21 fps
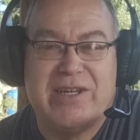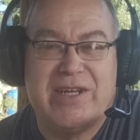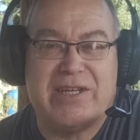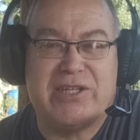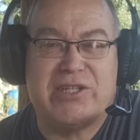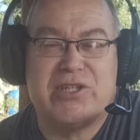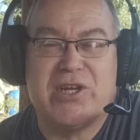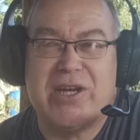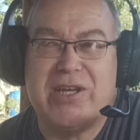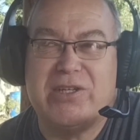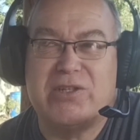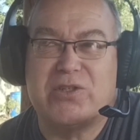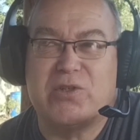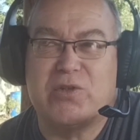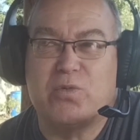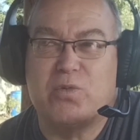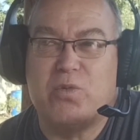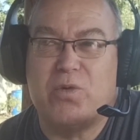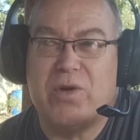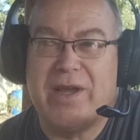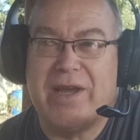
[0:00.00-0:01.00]
It
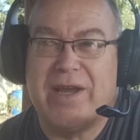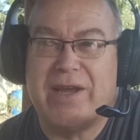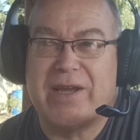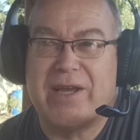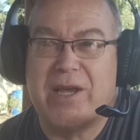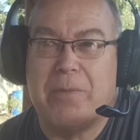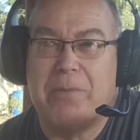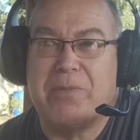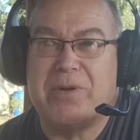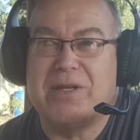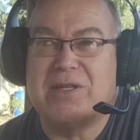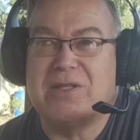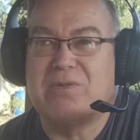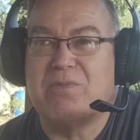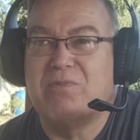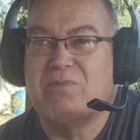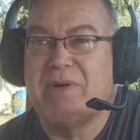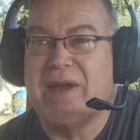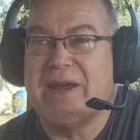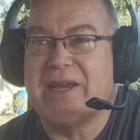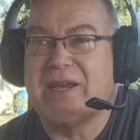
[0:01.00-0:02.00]
changes where companies
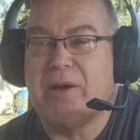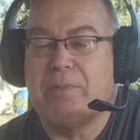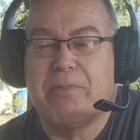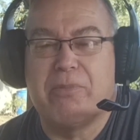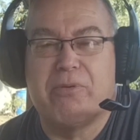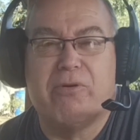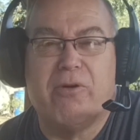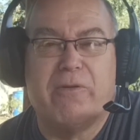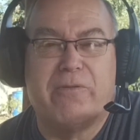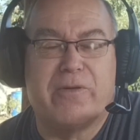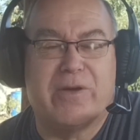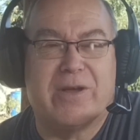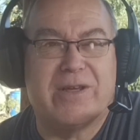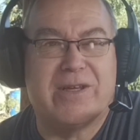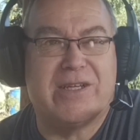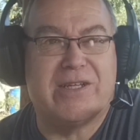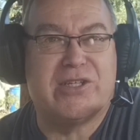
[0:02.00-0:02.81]
make profit.